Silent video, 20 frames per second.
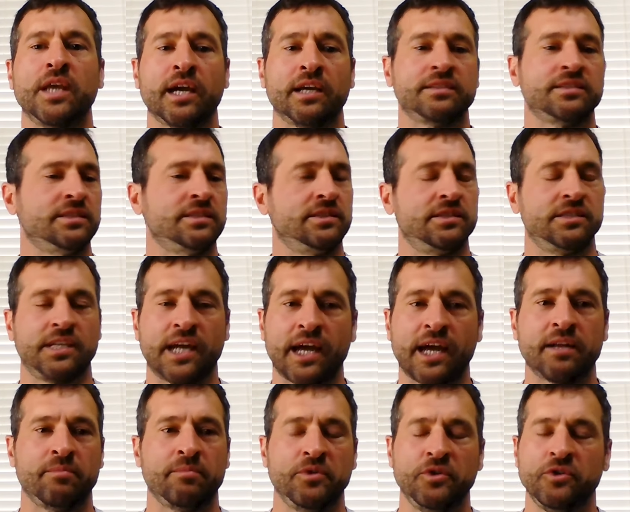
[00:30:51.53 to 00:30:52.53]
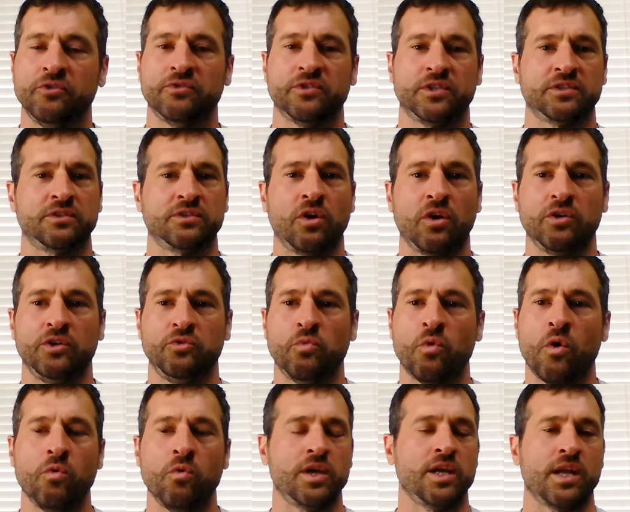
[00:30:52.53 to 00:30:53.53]
Yeah. I said, you got to move.
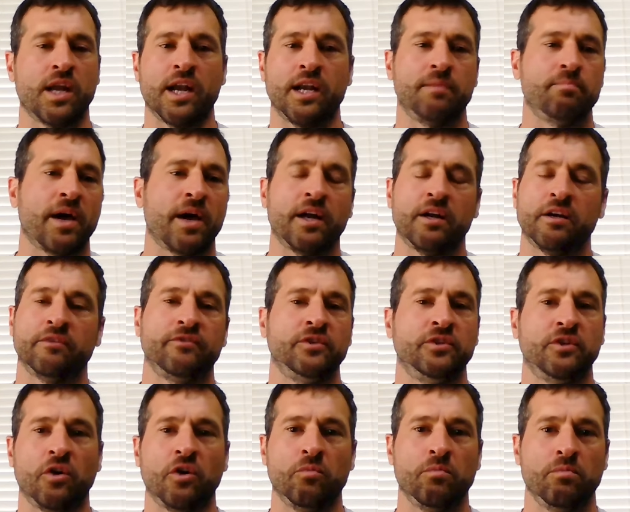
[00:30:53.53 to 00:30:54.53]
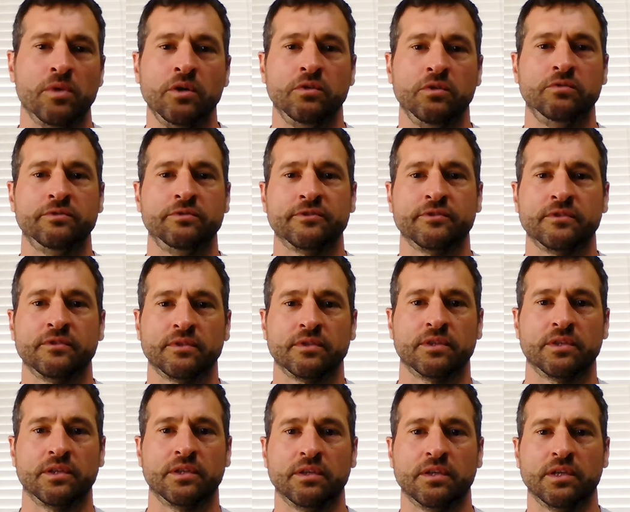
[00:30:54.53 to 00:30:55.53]
You won't get any better if you don't move.
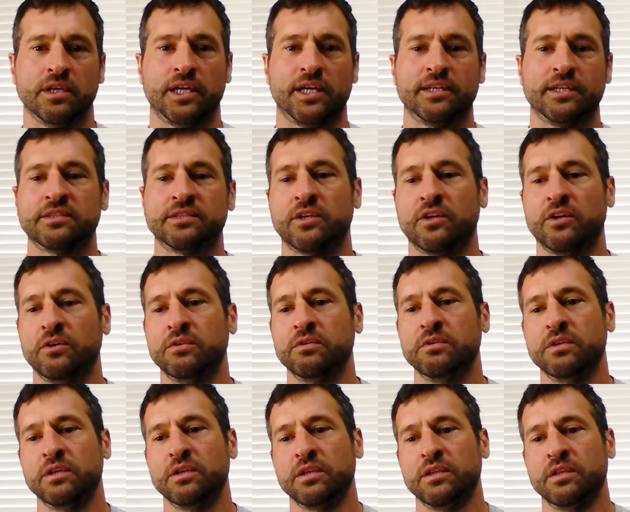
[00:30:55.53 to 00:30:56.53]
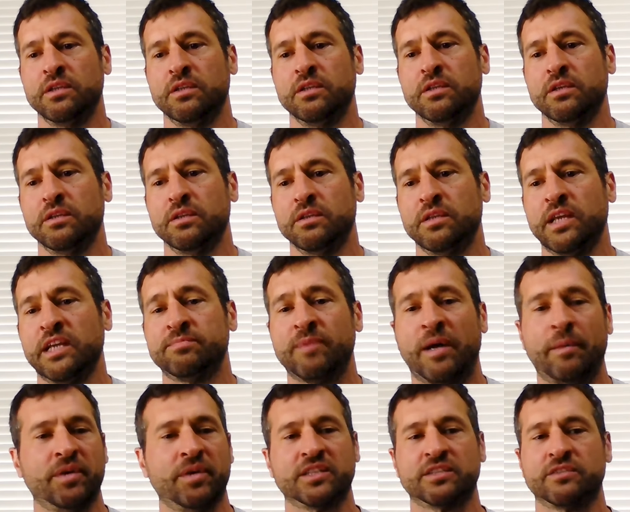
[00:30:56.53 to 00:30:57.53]
So that's
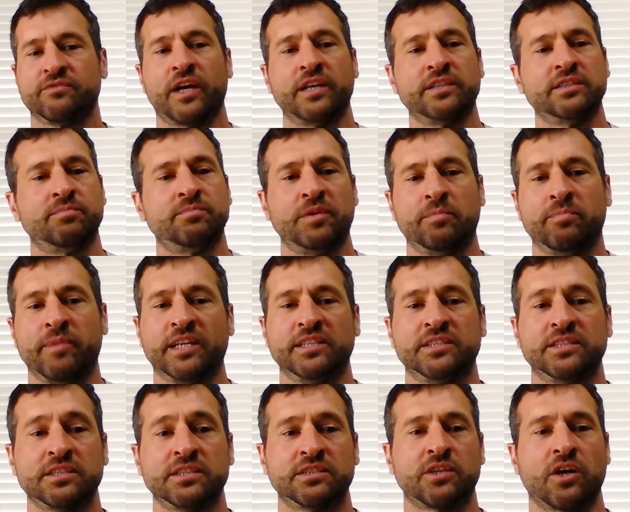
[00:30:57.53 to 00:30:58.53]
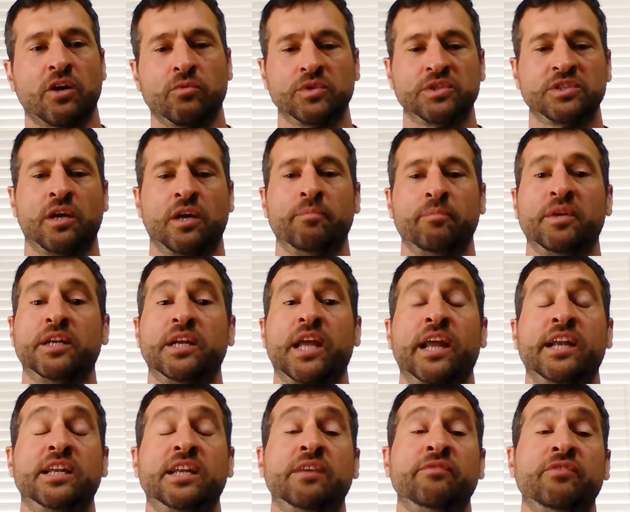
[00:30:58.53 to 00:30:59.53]
my biggest advice to people, man, is just start with something
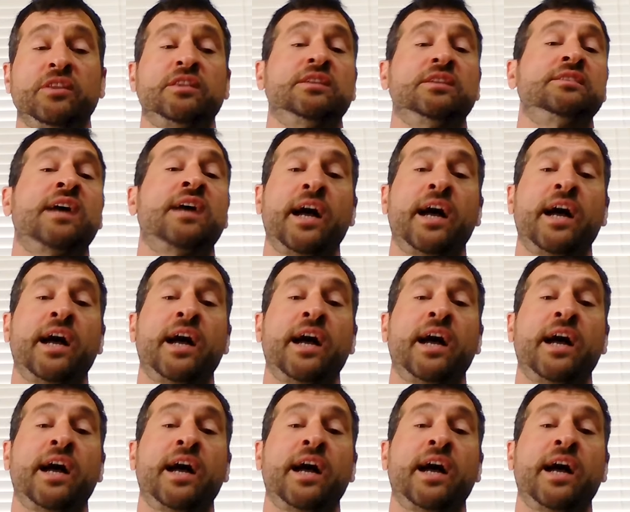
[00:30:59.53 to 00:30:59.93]
and give it the